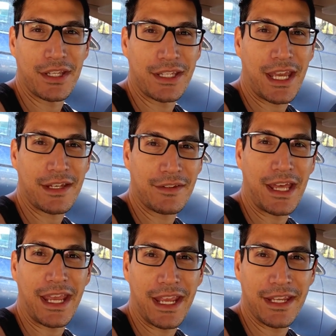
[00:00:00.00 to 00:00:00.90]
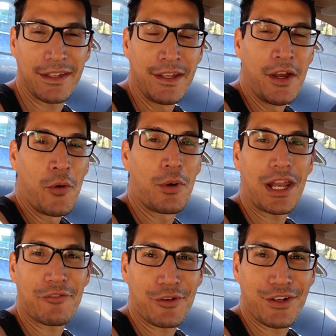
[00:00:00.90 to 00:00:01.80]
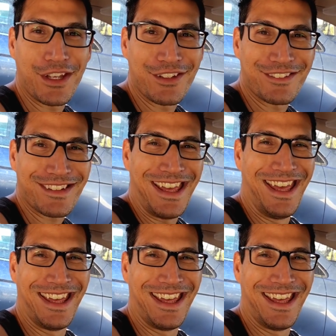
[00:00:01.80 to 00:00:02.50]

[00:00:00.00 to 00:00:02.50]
to get laid, whatever it is.